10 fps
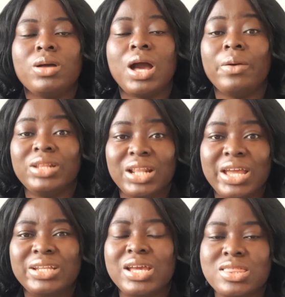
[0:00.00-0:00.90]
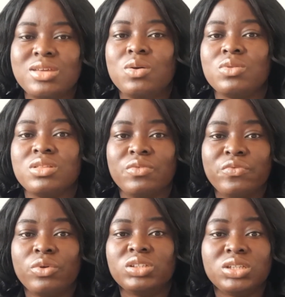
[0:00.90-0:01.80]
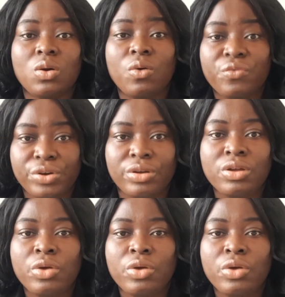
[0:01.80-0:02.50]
outlined, I think, on the front cover